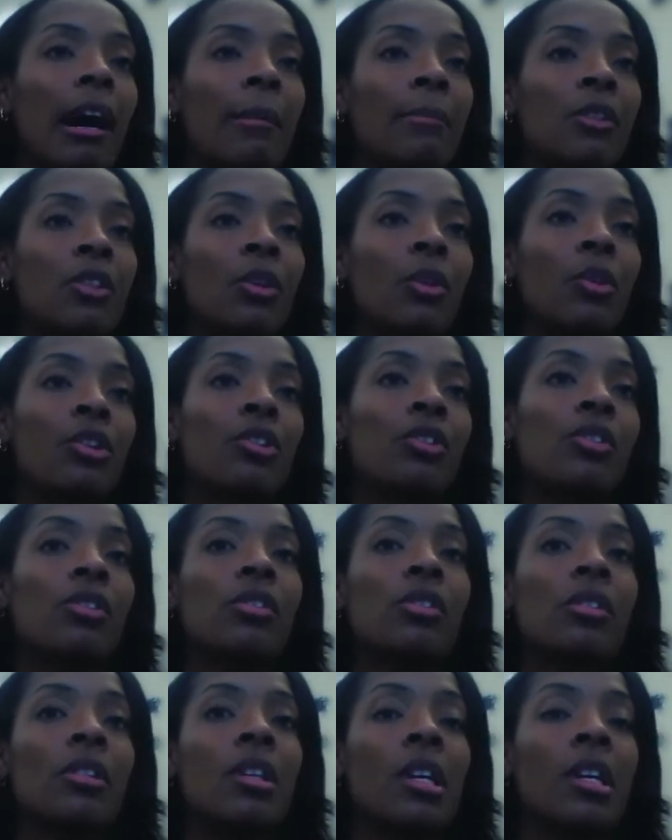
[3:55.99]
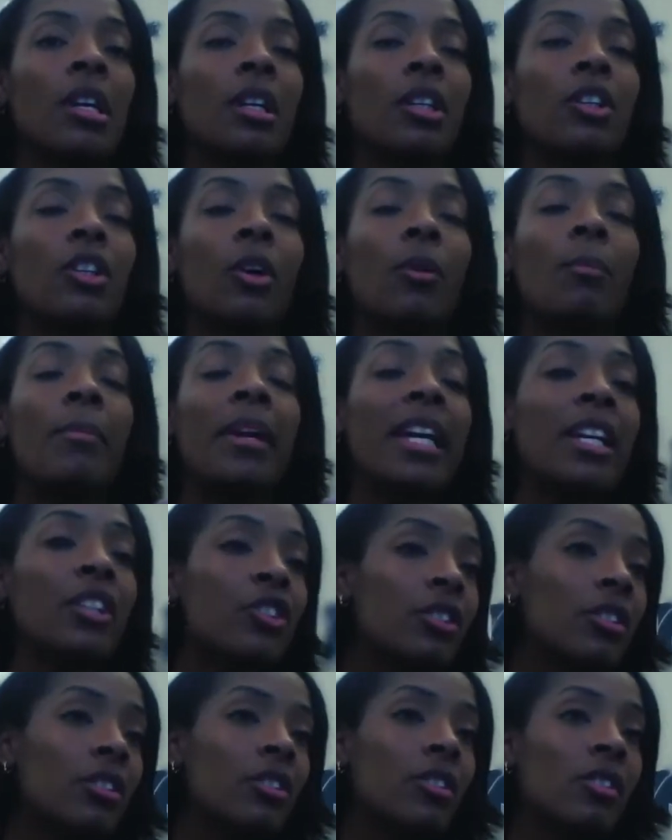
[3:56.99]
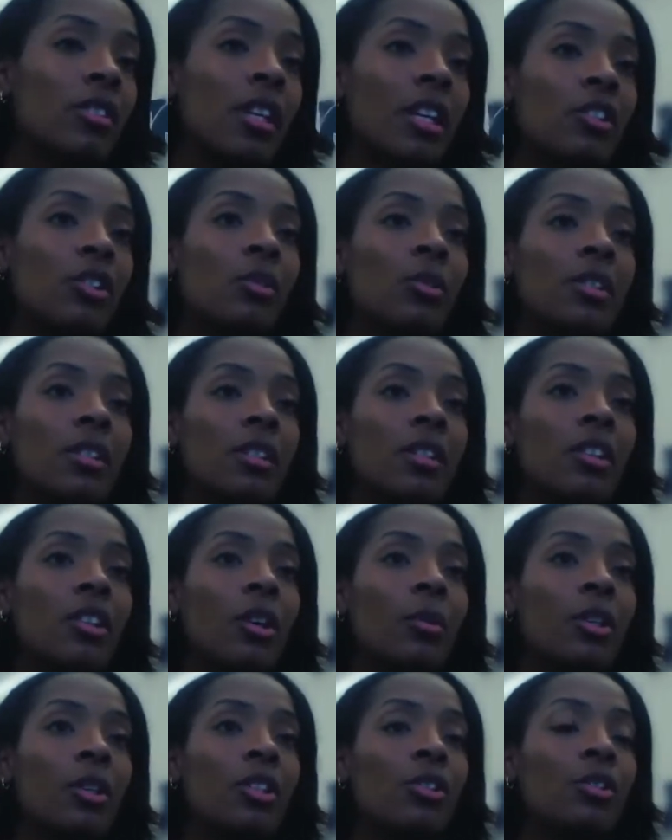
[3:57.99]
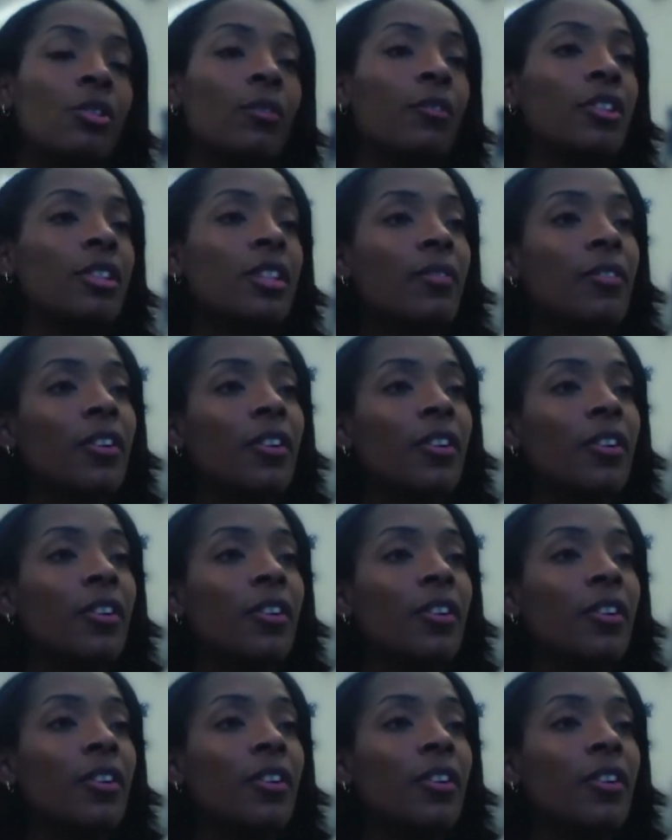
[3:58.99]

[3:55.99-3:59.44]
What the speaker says: So there's majors that students can go into for different